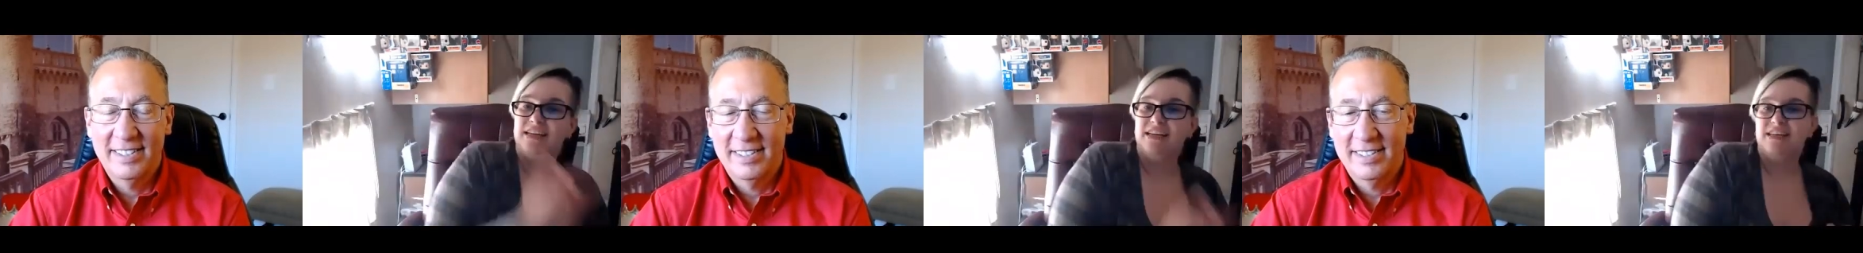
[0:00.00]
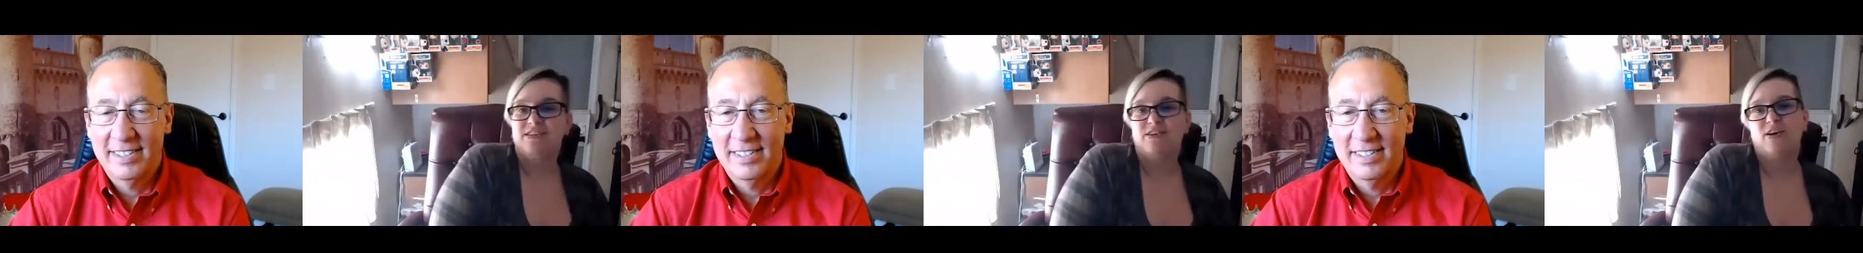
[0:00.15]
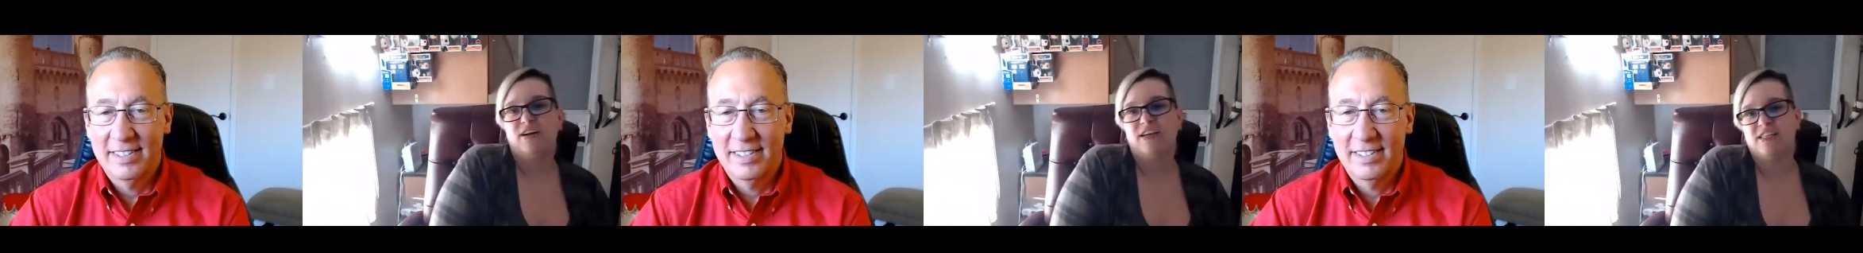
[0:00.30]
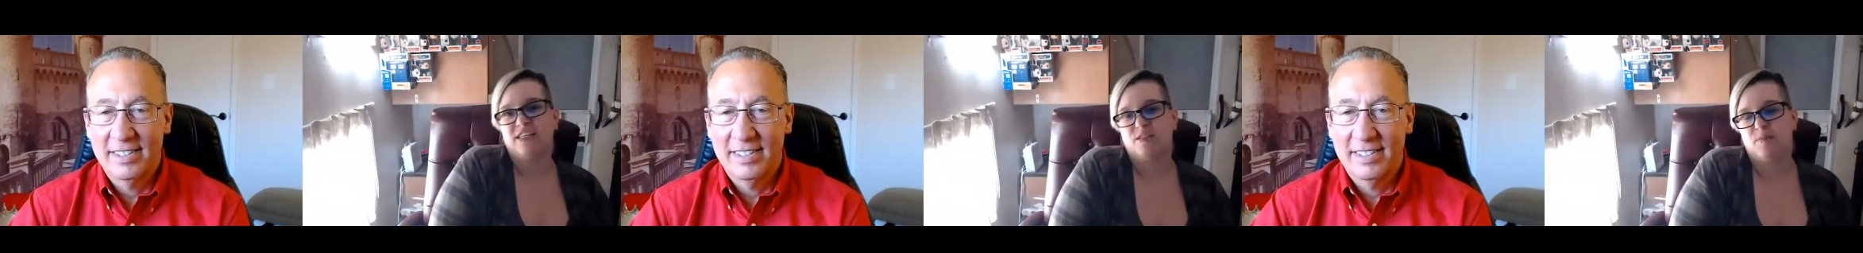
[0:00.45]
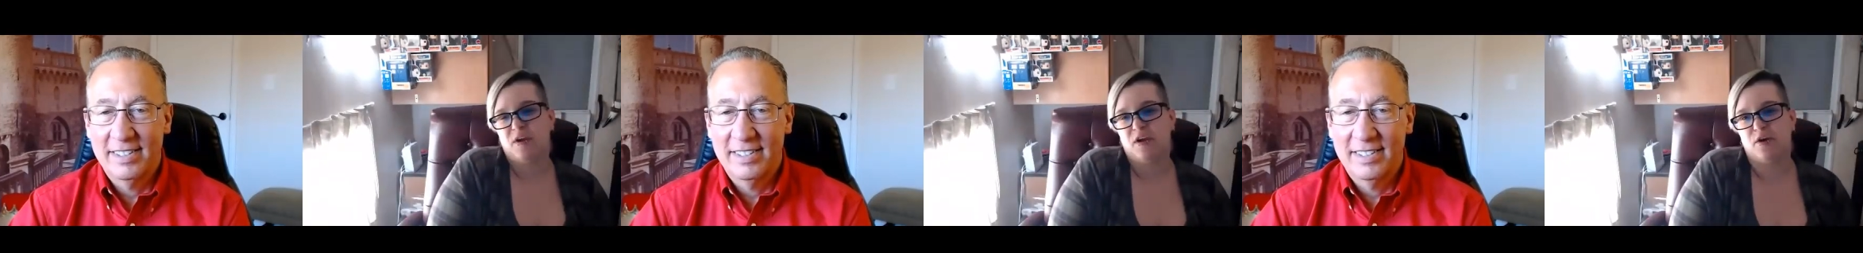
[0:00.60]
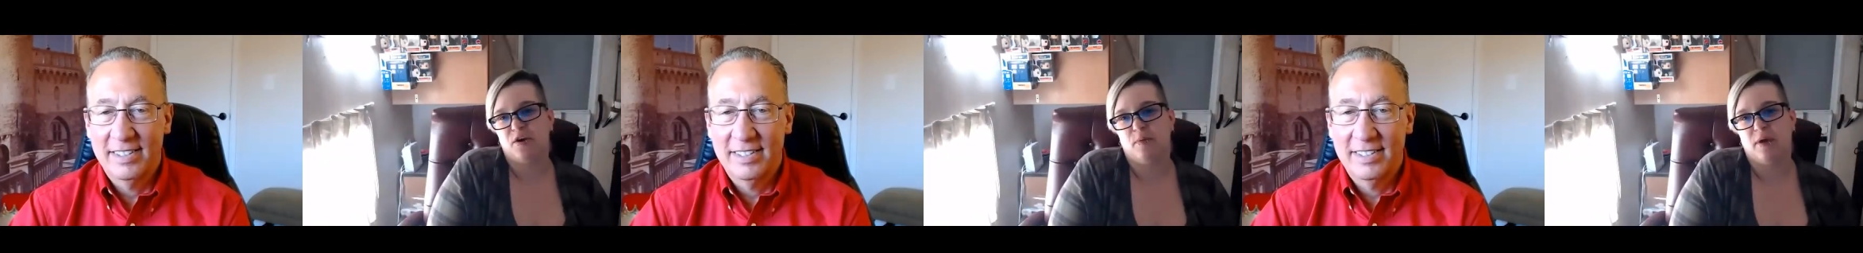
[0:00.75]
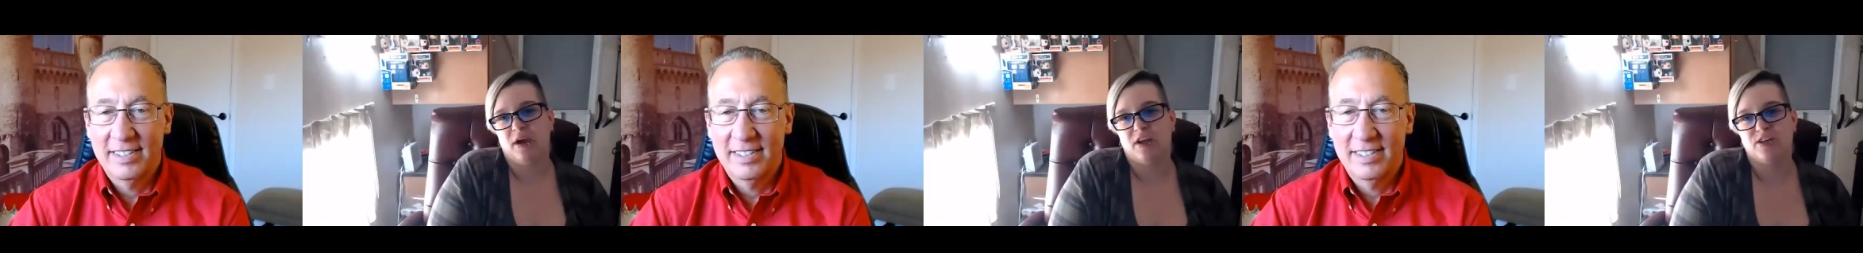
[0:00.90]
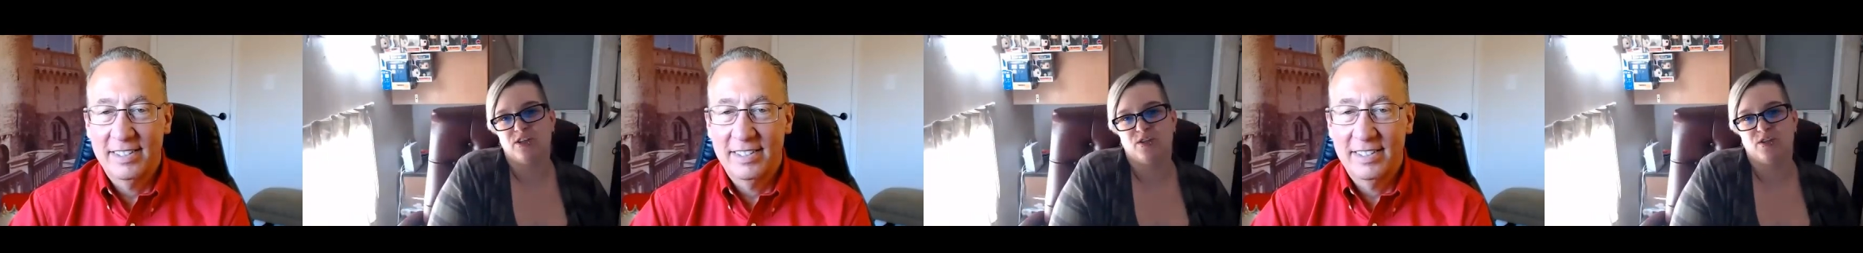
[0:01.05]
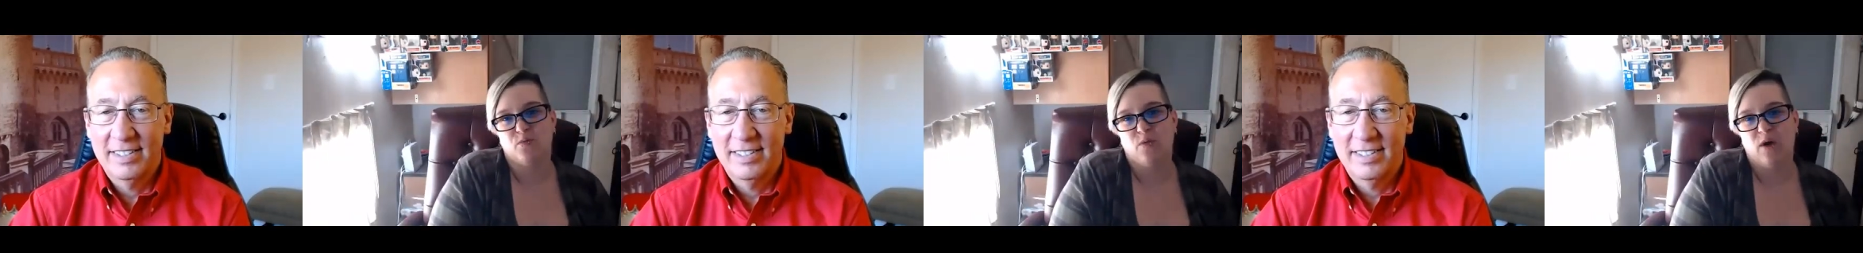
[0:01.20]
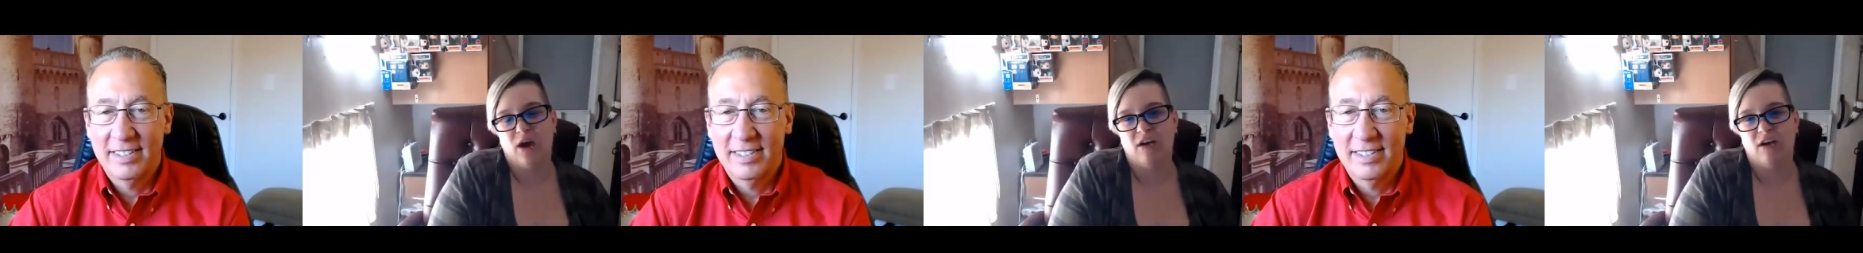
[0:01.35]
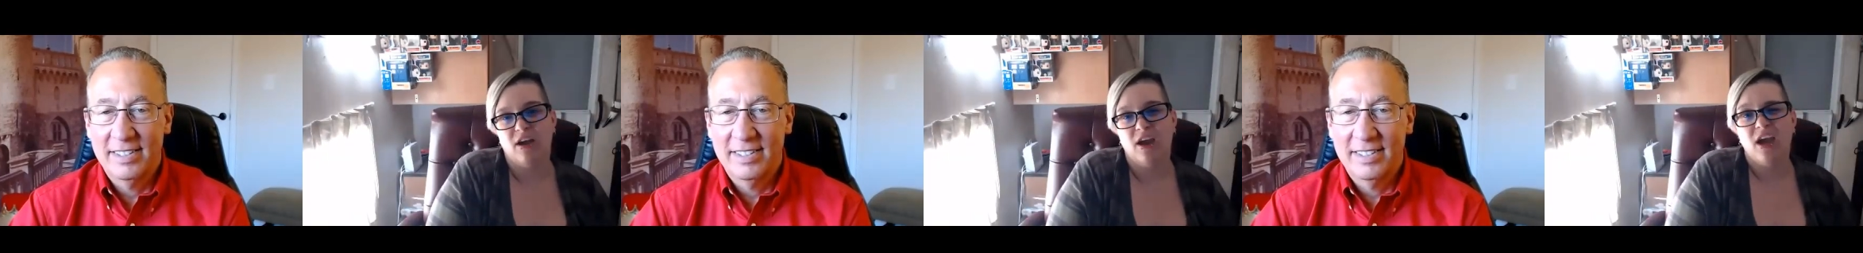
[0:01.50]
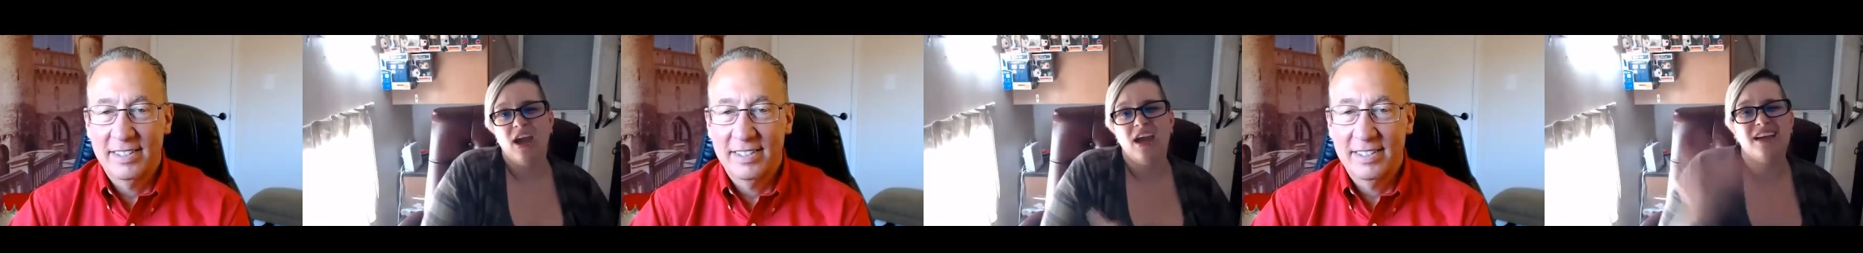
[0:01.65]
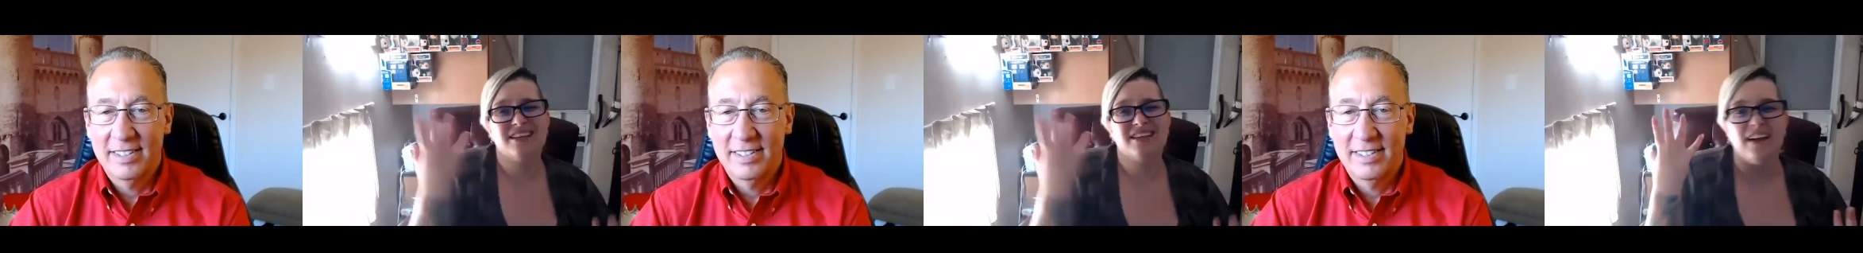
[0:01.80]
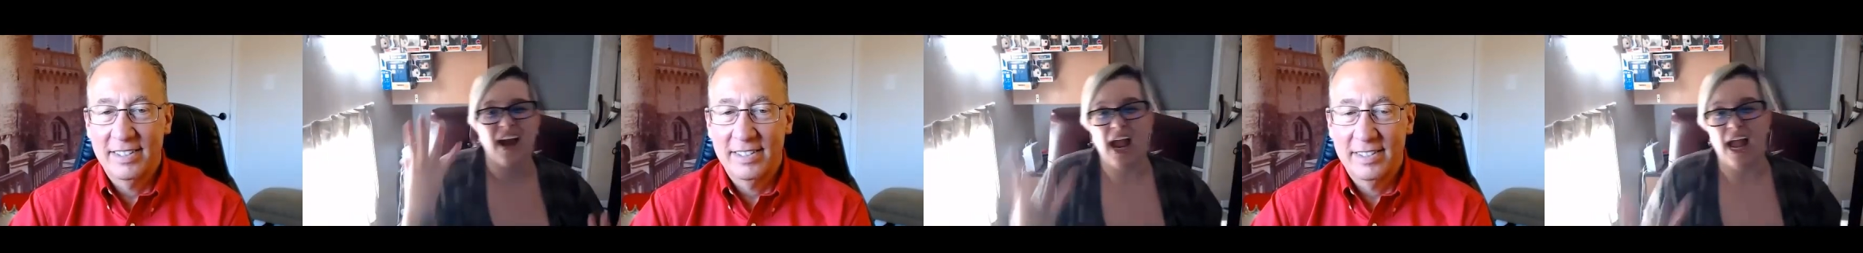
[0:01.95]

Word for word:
Speaker 1: it is on his speaker page as well. Is there